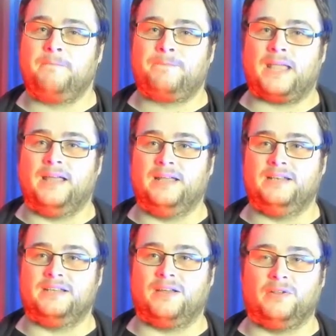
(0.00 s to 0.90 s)

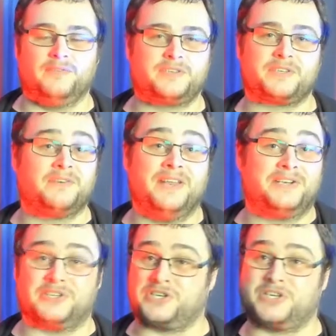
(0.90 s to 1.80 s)
And all of a sudden it
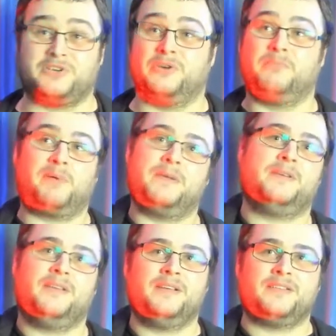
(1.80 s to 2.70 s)
just shot up
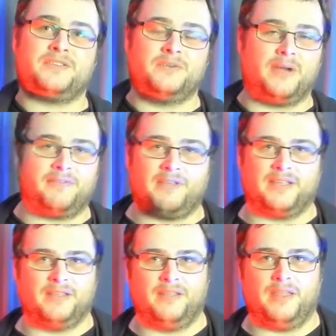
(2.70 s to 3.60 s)
to, I think
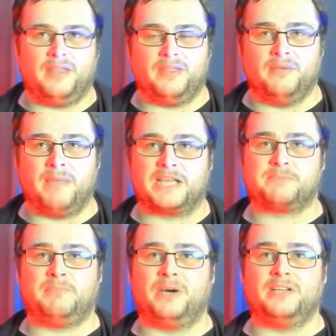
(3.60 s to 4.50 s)
the max
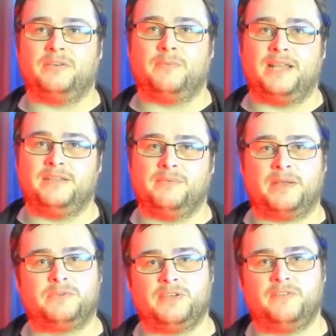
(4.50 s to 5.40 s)
part it went
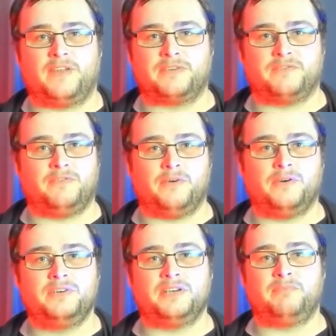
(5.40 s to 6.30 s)
about
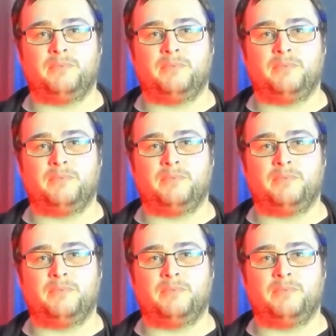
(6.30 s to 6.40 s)
2,400.